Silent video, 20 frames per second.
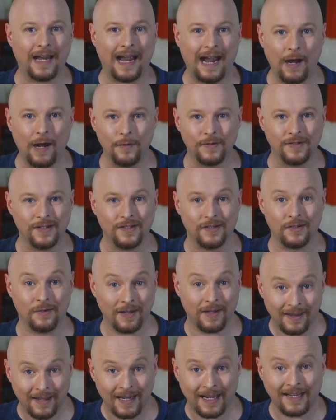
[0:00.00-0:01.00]
houses so
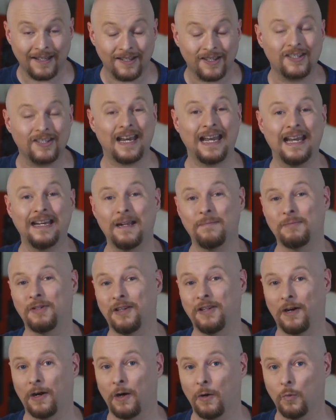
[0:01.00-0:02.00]
that they can stand up to
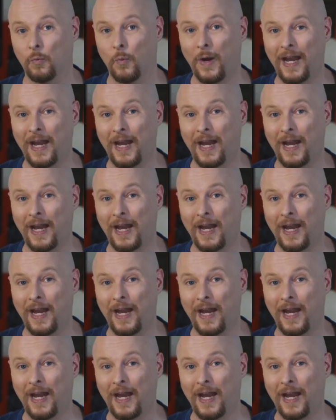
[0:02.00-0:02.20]
their own